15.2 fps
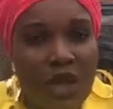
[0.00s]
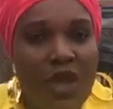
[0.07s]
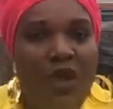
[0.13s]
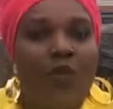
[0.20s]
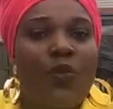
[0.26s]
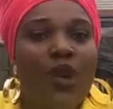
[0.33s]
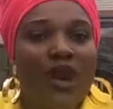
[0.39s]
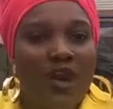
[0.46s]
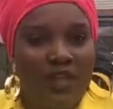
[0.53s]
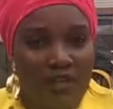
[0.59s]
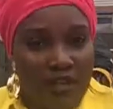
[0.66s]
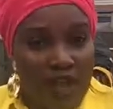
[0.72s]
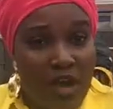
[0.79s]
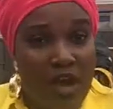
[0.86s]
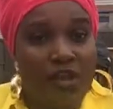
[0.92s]
Well,
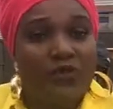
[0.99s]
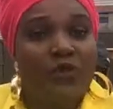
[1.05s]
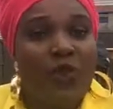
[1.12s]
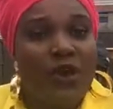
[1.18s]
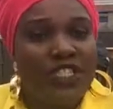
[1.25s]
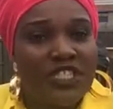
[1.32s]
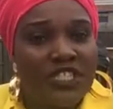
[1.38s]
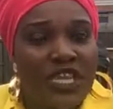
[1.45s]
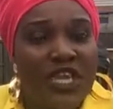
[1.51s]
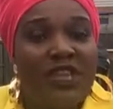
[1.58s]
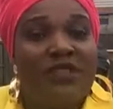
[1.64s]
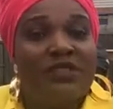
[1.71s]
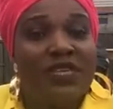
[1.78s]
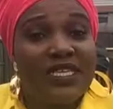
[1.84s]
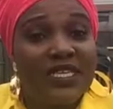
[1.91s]
on wash day,
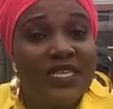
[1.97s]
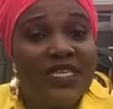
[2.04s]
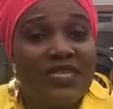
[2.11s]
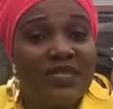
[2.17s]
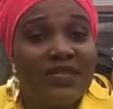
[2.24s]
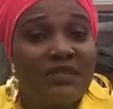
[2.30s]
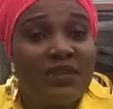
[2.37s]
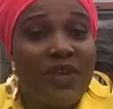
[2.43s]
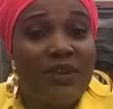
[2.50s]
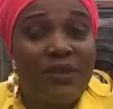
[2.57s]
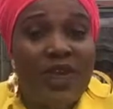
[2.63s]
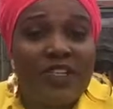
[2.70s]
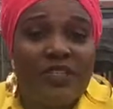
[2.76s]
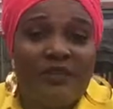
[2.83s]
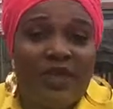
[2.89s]
this is a
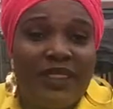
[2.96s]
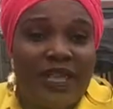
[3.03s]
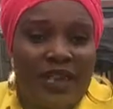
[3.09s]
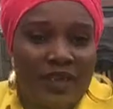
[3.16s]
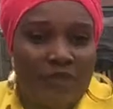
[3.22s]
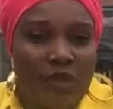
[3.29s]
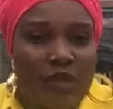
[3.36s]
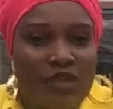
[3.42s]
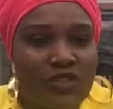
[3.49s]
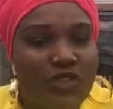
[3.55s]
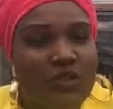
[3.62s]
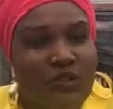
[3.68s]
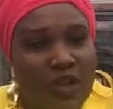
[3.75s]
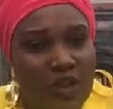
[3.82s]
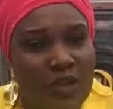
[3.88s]
regimen that I'm going to
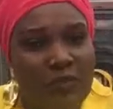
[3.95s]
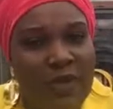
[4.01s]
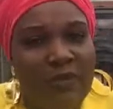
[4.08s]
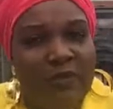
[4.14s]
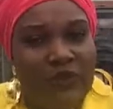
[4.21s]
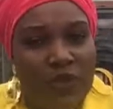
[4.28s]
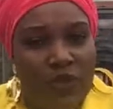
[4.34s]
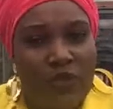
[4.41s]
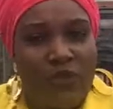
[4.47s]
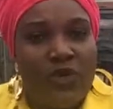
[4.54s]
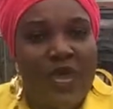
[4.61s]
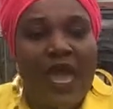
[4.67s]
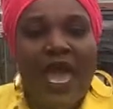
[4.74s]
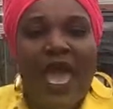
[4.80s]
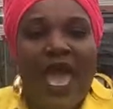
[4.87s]
recommend for you,
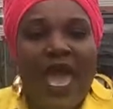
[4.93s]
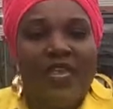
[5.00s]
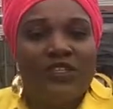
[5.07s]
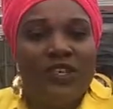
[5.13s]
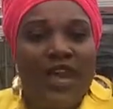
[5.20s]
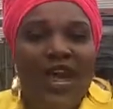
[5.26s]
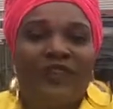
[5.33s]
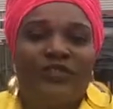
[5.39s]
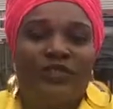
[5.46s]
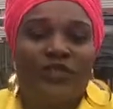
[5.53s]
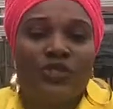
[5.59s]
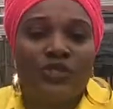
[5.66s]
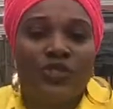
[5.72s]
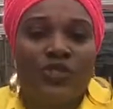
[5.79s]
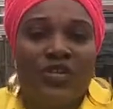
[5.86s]
and you have to
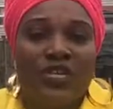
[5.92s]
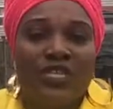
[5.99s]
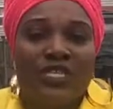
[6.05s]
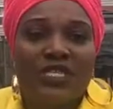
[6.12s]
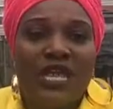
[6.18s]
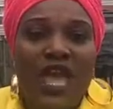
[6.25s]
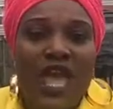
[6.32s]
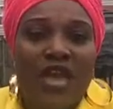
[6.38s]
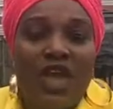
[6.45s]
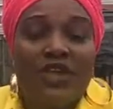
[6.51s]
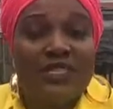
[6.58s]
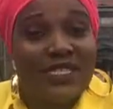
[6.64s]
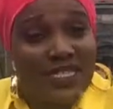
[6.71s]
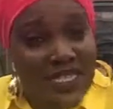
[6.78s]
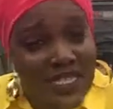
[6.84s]
do this
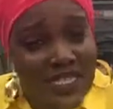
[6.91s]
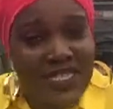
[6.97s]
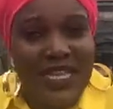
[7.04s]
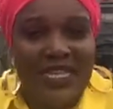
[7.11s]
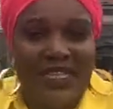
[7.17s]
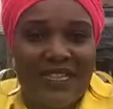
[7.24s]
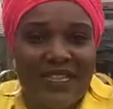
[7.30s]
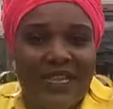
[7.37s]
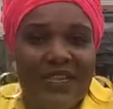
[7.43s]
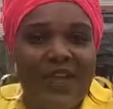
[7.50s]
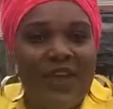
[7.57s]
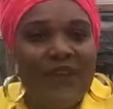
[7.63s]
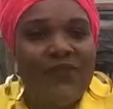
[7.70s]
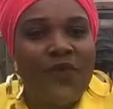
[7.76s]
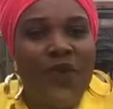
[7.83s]
consistently
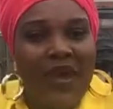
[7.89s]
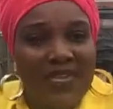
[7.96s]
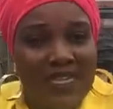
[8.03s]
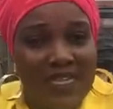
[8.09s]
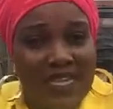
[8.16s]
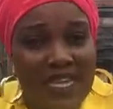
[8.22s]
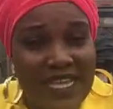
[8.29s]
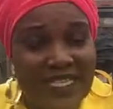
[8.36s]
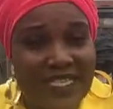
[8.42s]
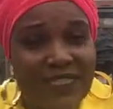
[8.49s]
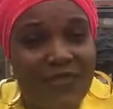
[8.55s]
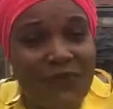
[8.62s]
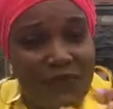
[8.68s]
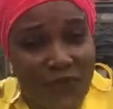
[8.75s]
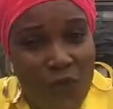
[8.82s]
for at least
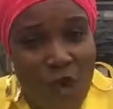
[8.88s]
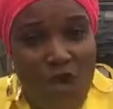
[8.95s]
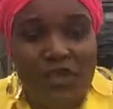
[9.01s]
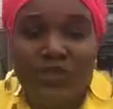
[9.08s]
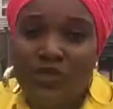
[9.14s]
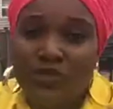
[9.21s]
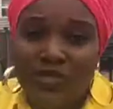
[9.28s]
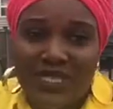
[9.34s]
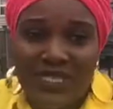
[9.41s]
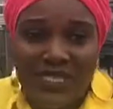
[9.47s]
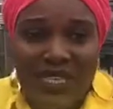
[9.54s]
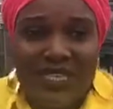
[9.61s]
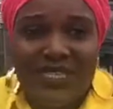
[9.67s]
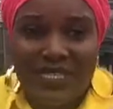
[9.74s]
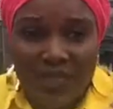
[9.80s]
4 to
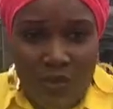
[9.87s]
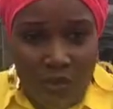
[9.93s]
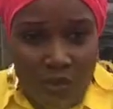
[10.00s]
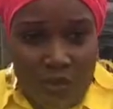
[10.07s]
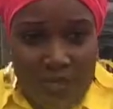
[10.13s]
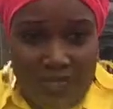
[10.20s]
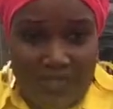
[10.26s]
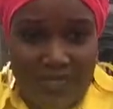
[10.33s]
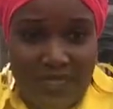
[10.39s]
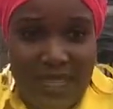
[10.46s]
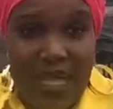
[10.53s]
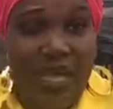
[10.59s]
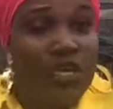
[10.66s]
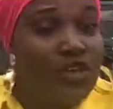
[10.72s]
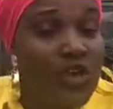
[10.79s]
6 weeks.
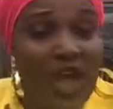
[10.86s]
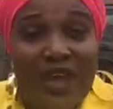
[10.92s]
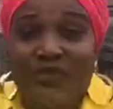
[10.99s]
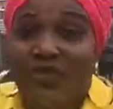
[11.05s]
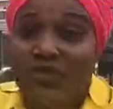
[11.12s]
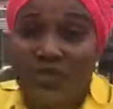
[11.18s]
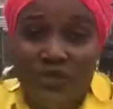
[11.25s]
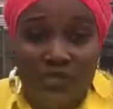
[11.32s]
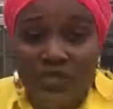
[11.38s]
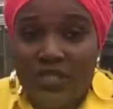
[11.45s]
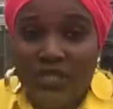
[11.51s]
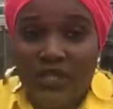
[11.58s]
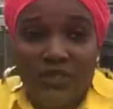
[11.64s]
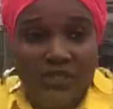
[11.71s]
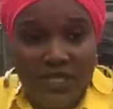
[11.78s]
You have to do this
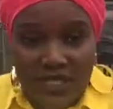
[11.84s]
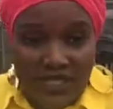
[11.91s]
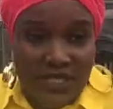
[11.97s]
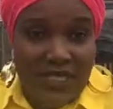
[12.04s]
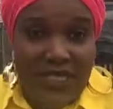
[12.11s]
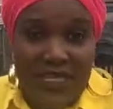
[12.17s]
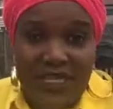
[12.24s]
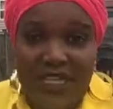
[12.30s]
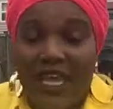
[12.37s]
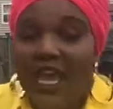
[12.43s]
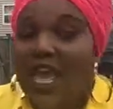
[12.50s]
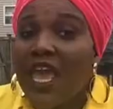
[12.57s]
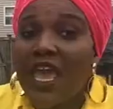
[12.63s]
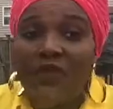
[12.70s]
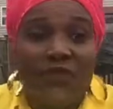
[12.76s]
consistently.
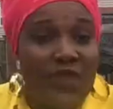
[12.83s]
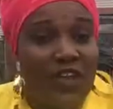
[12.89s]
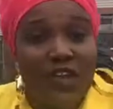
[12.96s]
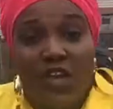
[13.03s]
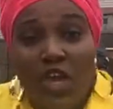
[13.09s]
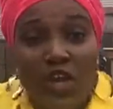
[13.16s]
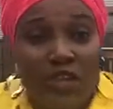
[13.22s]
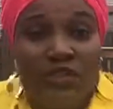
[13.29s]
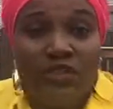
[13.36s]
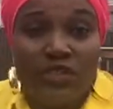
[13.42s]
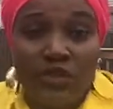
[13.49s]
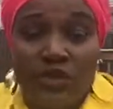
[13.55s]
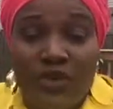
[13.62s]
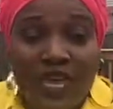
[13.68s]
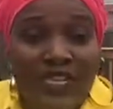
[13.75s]
If you're not going to
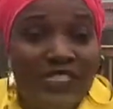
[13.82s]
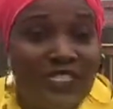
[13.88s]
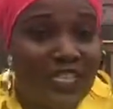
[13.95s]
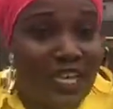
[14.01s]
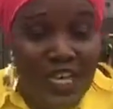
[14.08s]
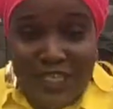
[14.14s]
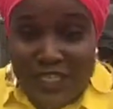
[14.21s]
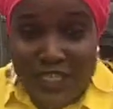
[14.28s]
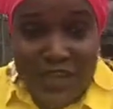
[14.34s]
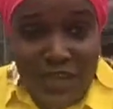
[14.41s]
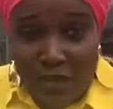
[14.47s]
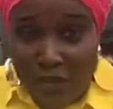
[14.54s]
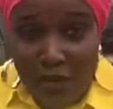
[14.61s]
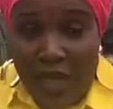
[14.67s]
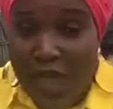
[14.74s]
do it, it's not
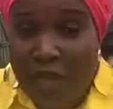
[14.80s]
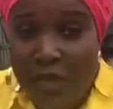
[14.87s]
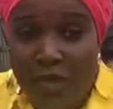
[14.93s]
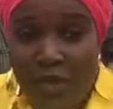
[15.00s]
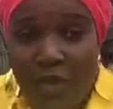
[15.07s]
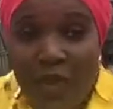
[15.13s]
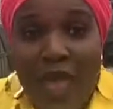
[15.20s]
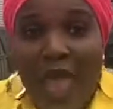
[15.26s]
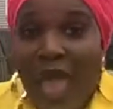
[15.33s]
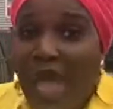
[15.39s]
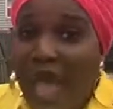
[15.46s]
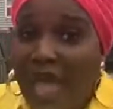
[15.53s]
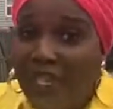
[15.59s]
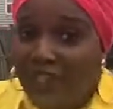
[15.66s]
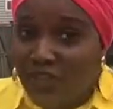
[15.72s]
going to help you,
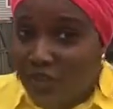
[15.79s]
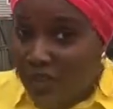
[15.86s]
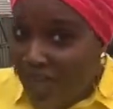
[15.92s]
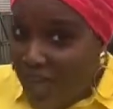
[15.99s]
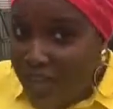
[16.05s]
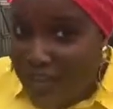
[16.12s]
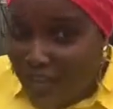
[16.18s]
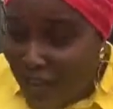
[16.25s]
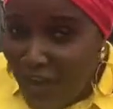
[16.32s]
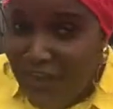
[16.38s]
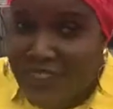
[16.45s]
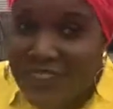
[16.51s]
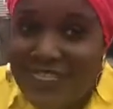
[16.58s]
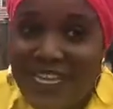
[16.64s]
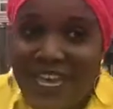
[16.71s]
and you
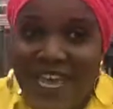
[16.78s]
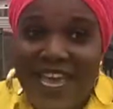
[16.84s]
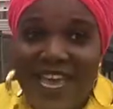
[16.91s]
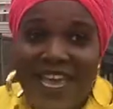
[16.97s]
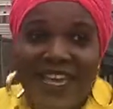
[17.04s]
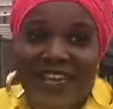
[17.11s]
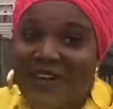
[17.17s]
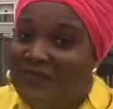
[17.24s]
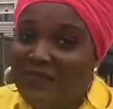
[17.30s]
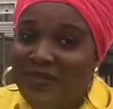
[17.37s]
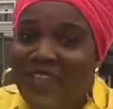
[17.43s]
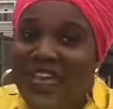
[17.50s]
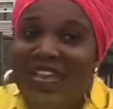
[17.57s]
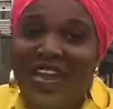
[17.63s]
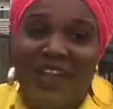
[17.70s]
cannot
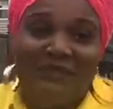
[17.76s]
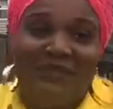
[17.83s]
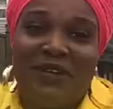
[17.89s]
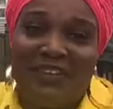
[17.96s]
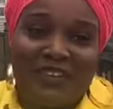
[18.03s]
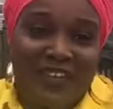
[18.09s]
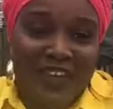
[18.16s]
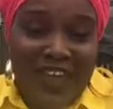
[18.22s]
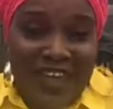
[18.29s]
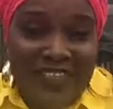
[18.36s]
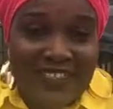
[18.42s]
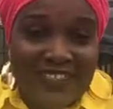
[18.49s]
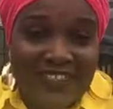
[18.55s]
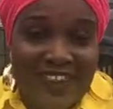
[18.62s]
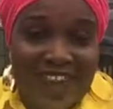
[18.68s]
complain about your hair
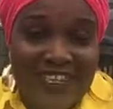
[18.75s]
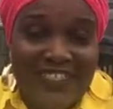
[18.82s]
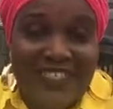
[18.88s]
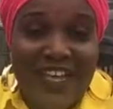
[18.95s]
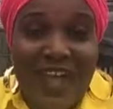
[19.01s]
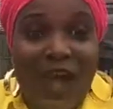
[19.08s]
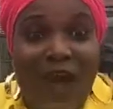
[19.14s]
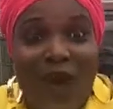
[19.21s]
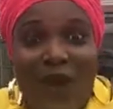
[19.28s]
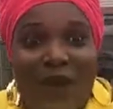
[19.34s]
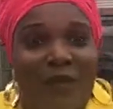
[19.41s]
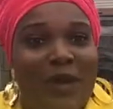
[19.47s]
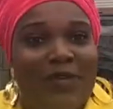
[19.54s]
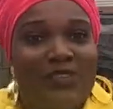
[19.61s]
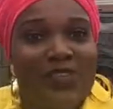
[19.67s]
strands or
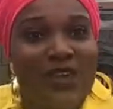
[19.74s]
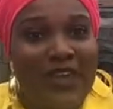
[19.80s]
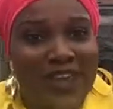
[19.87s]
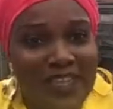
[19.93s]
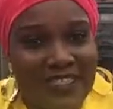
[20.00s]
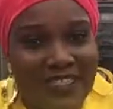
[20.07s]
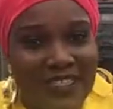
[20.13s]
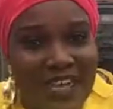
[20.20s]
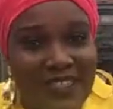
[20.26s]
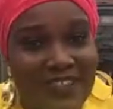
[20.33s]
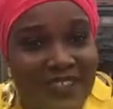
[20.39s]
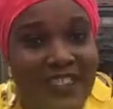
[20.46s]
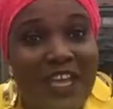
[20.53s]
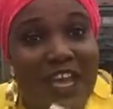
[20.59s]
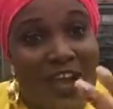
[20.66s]
about your
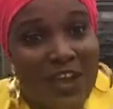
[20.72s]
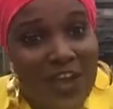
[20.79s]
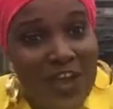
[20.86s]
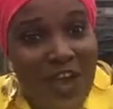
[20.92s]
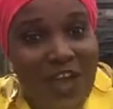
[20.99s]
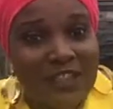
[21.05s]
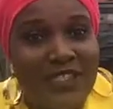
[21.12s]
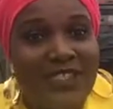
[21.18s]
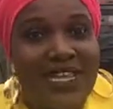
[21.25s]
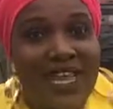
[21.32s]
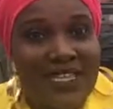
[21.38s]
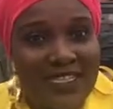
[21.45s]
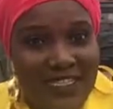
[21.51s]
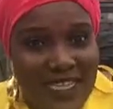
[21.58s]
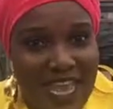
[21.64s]
hairstyles not
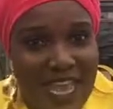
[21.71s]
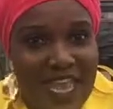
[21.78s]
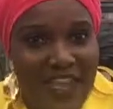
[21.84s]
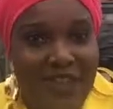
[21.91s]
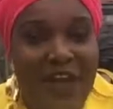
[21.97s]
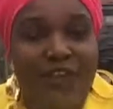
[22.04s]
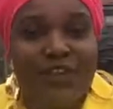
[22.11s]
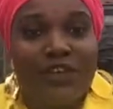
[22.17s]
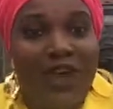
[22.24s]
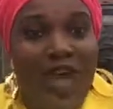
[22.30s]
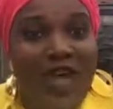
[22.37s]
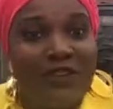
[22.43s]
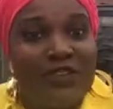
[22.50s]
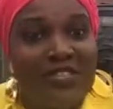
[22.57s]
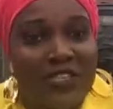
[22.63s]
staying or not
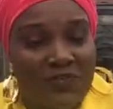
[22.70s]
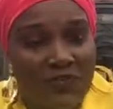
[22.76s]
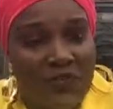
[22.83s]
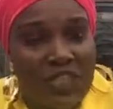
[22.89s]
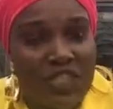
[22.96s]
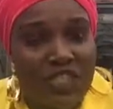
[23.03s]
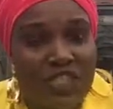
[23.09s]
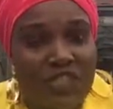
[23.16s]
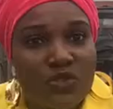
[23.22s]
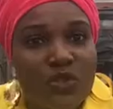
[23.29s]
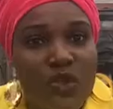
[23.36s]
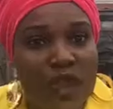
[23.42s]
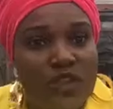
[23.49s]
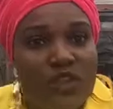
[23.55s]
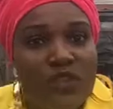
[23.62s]
having definition
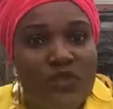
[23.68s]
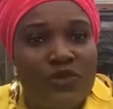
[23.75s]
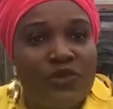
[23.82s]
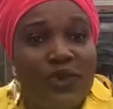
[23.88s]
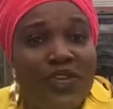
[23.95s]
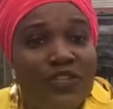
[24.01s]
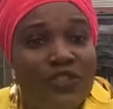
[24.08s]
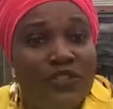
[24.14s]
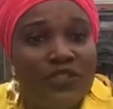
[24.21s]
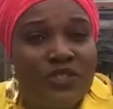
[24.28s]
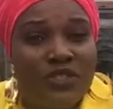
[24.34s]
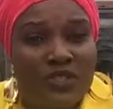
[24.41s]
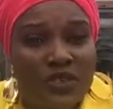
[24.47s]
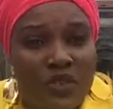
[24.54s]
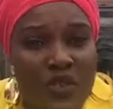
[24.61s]
when you do
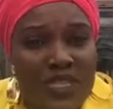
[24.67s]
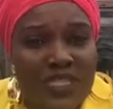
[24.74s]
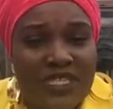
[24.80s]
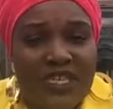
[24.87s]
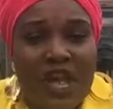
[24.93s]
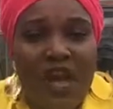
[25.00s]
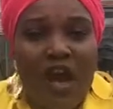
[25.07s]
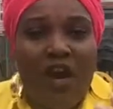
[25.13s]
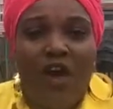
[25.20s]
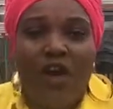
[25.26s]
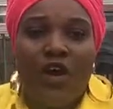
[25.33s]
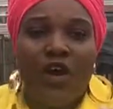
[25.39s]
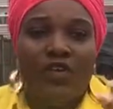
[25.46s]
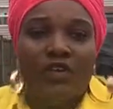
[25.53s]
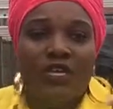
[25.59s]
the twist
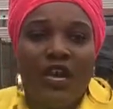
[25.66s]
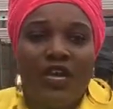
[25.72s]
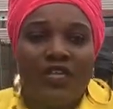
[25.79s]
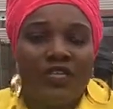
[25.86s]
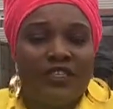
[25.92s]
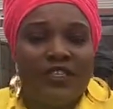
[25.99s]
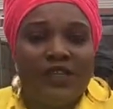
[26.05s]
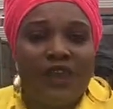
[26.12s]
or the